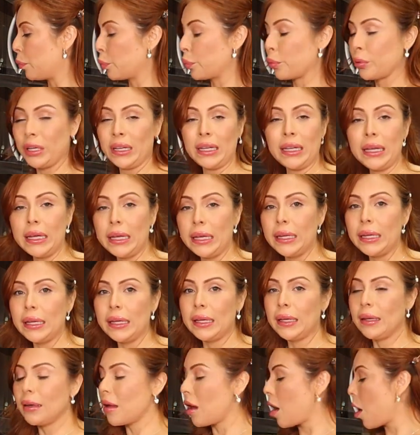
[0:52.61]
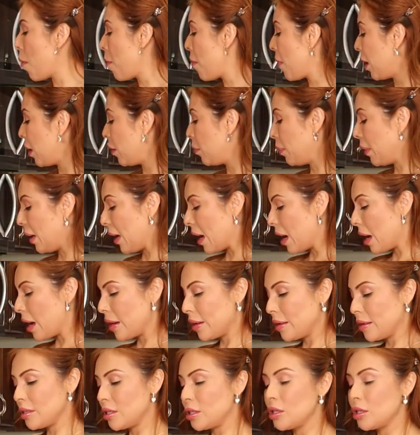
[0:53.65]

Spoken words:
preheating my pan,